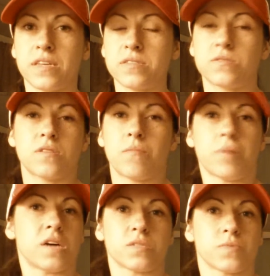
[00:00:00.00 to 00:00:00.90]
That's
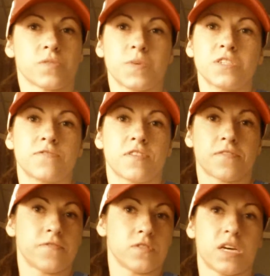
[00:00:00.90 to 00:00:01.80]
impossible, especially if you
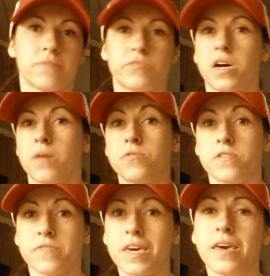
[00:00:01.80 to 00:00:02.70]
have a full-time job or you
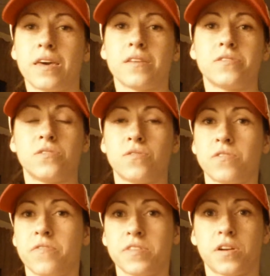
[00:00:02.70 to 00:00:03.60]
have kids, you
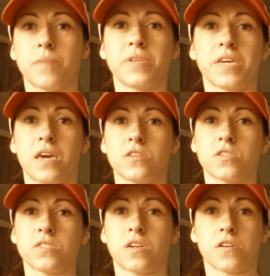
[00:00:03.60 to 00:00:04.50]
have other
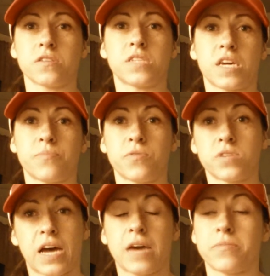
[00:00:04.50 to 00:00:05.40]
obligations that are going to take up your
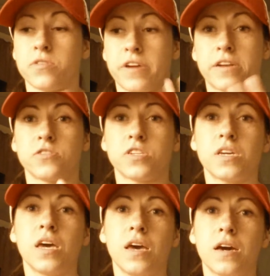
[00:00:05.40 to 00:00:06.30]
time and your energy.